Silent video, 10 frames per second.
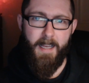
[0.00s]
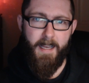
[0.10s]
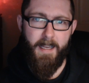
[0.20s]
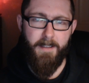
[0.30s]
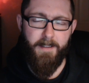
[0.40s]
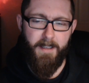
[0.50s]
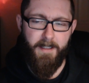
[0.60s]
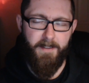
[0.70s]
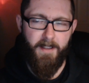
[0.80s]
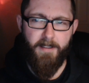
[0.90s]
And
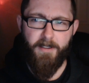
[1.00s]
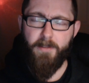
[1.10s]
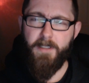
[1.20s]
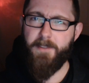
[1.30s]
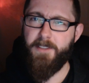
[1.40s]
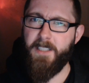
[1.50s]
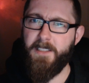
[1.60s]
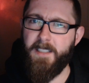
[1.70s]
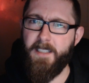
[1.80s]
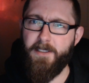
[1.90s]
in Death Zone, they've
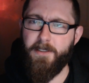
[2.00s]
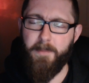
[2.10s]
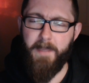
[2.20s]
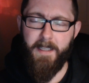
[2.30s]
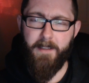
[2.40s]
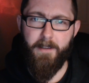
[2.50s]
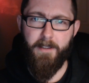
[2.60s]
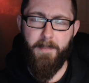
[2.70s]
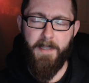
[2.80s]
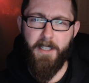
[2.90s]
changed this to make
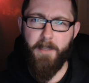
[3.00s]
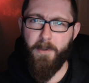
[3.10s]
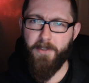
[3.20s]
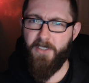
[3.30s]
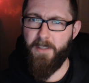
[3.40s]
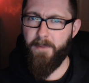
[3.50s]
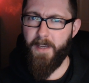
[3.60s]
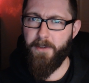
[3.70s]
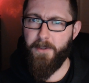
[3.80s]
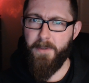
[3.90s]
it dependent upon team
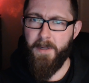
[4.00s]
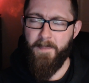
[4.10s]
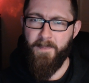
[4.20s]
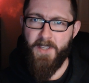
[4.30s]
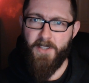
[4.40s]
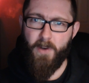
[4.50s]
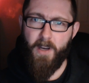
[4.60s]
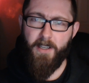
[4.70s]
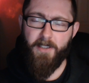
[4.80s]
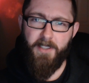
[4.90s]
value. So
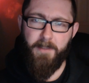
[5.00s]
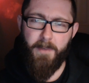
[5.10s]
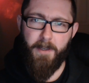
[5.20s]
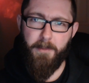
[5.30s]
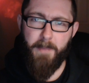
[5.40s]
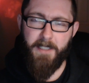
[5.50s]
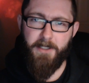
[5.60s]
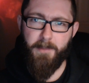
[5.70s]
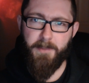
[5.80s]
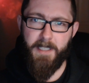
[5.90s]
higher team value
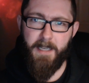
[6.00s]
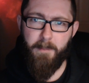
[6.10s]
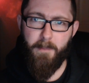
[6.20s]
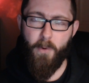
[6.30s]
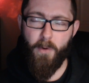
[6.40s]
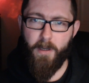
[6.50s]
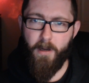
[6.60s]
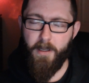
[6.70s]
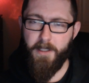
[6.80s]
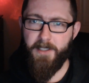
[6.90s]
matchups get more
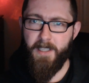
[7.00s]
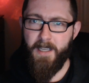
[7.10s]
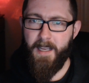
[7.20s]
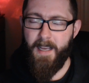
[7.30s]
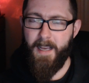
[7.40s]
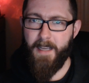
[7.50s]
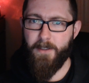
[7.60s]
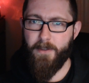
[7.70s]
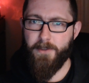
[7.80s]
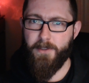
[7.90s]
cards,
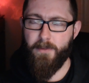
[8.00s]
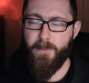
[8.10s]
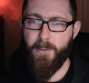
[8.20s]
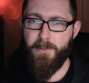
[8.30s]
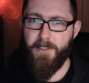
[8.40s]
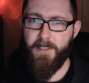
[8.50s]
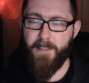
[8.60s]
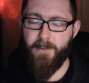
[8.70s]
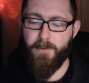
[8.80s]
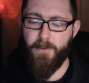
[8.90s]
and also coaches
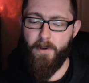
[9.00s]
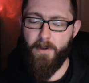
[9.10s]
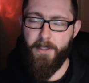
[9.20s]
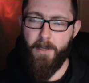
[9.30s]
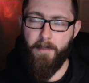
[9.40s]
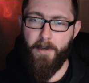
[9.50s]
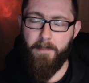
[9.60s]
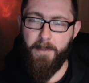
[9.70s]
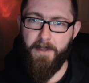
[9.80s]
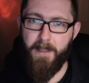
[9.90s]
get to draw a
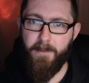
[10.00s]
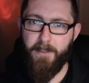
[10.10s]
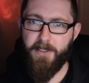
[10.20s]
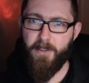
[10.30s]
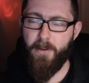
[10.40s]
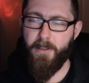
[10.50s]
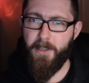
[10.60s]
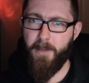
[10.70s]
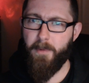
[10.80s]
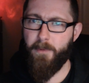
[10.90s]
number, but then discard
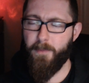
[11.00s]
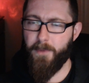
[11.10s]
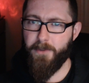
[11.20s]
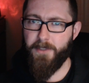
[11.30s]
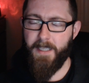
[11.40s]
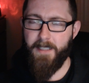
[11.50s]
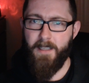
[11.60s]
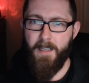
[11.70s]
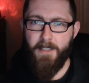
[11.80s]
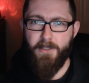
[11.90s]
a number from those
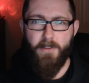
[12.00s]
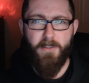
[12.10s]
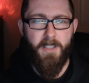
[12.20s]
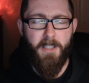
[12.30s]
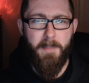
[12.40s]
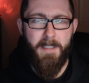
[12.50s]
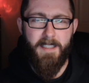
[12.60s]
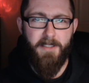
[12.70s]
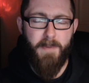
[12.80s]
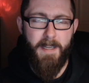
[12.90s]
again. So it's a little bit
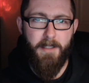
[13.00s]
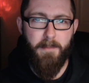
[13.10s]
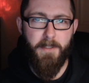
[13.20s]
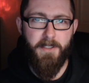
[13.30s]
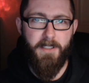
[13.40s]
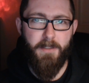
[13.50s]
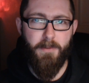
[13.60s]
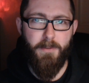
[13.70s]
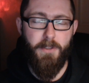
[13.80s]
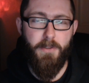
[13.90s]
less random, but
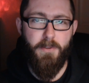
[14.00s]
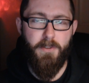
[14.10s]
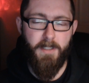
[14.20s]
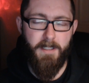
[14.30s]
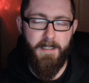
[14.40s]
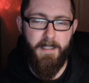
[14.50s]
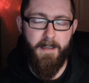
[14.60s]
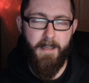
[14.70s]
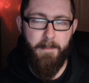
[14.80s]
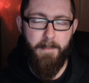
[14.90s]
still hugely
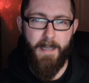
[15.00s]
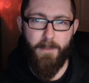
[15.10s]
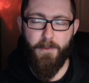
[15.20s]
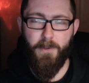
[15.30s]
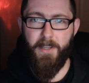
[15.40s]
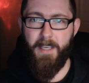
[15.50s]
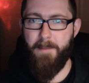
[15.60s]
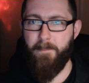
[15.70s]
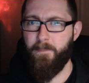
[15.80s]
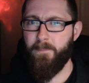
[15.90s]
impactful on the
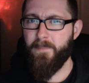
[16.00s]
game.